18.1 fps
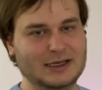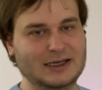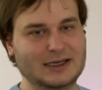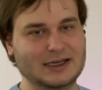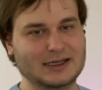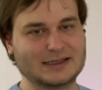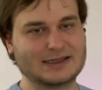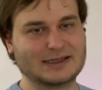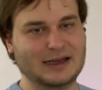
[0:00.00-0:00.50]

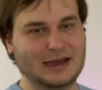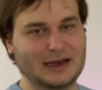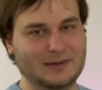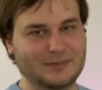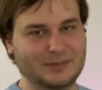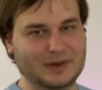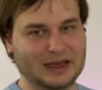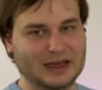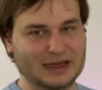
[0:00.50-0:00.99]
is
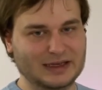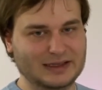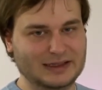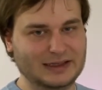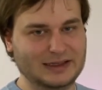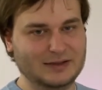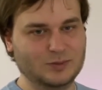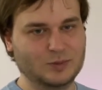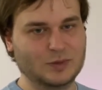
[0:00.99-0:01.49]
the
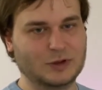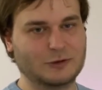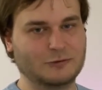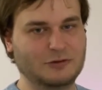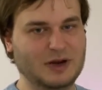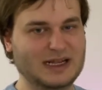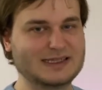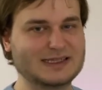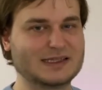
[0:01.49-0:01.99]
ID
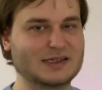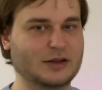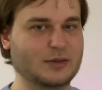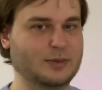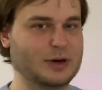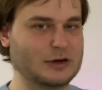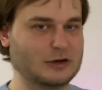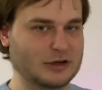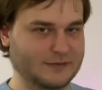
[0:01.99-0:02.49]
raised to the
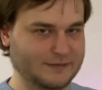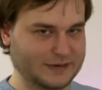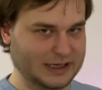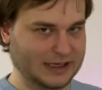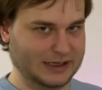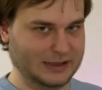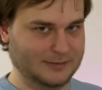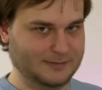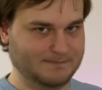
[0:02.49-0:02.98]
power of
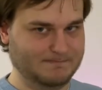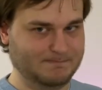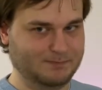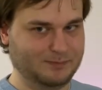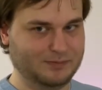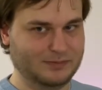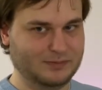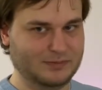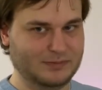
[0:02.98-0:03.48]
k.
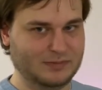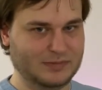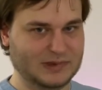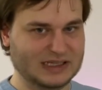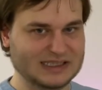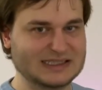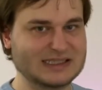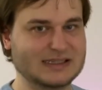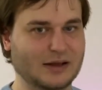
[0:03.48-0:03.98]

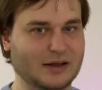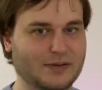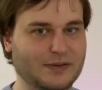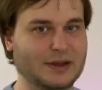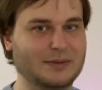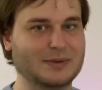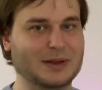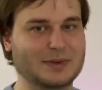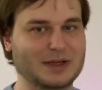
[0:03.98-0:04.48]
This is the
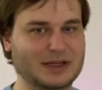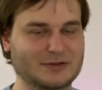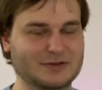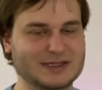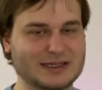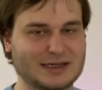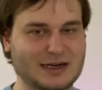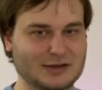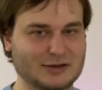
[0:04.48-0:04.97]
thing that the
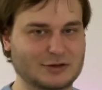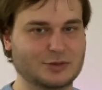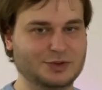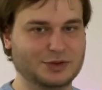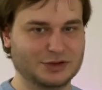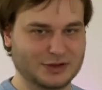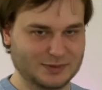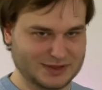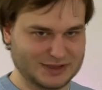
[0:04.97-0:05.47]
user can't
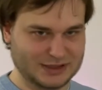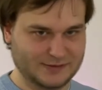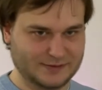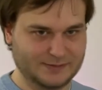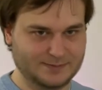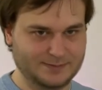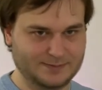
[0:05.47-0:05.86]
compute himself.